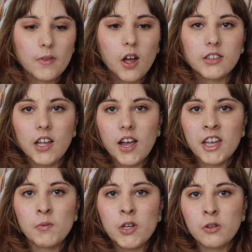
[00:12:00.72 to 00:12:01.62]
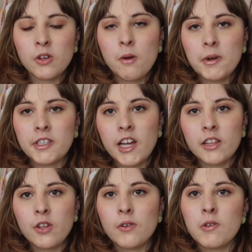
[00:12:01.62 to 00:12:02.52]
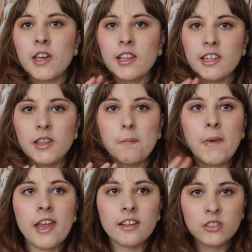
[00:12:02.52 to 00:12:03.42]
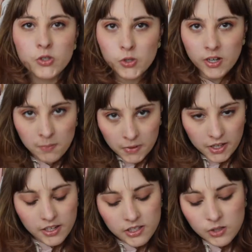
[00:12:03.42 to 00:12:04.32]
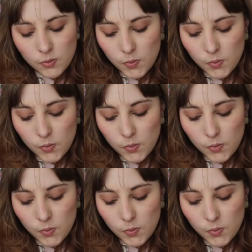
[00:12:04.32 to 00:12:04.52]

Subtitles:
online. When you look up online though, you get like the mainstream things.